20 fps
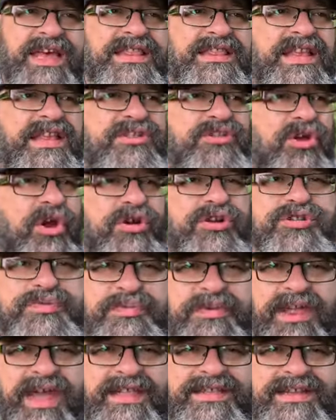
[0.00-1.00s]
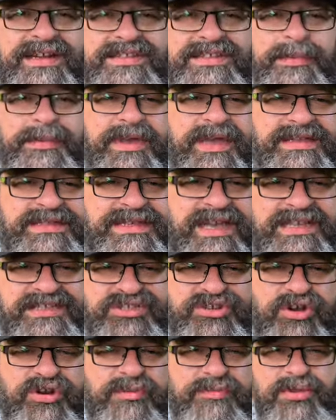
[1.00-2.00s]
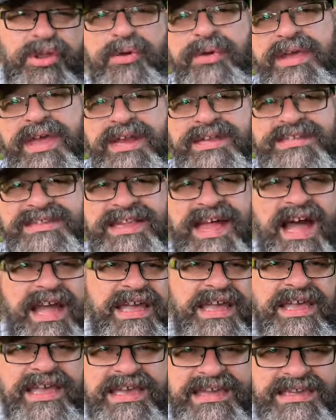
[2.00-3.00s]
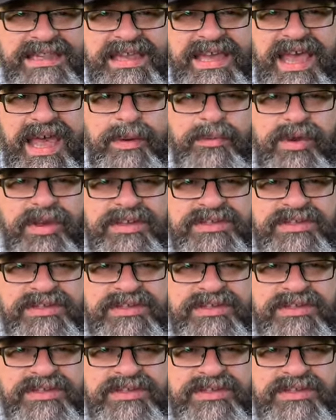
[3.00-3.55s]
the large plant that it's up against has started blowing and is knocking into the camera.